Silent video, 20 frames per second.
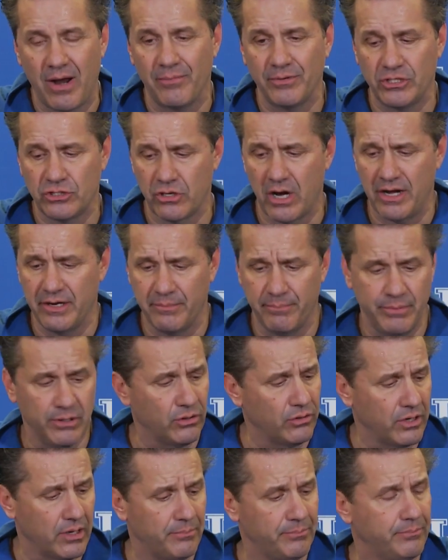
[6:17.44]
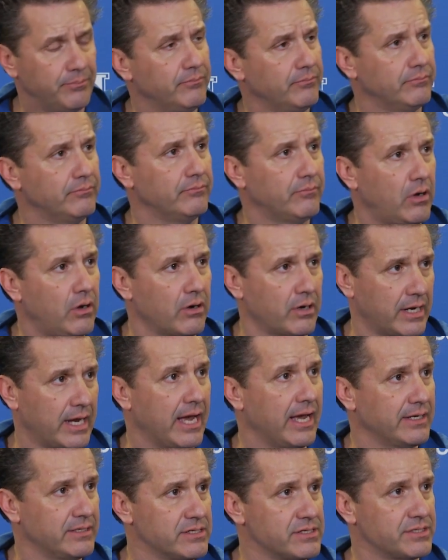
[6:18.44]
Probably trying to build up our
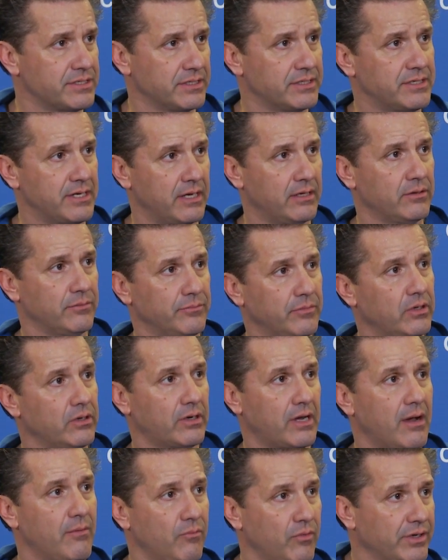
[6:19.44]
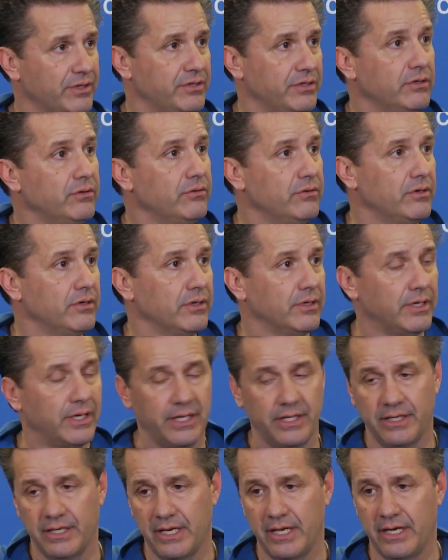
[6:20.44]
guy just to tell him, look, I'm with you.
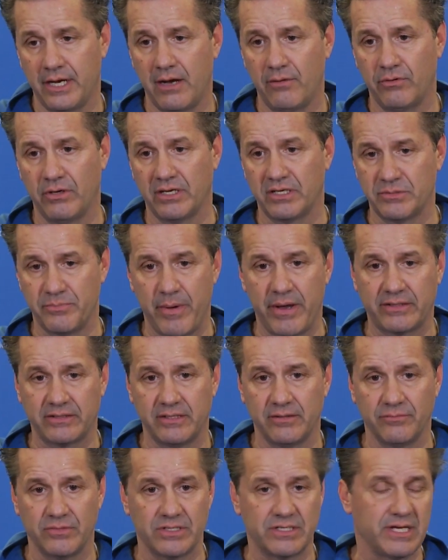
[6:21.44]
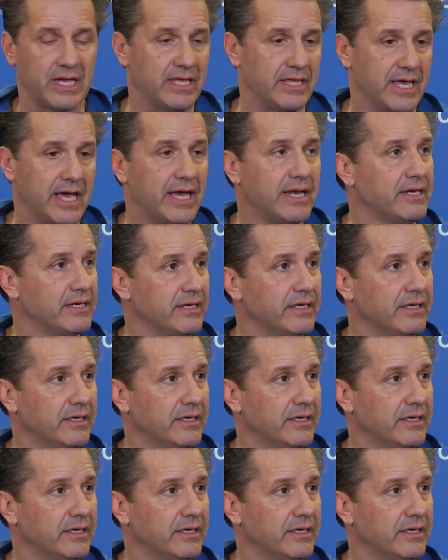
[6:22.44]
And I would expect him to say that.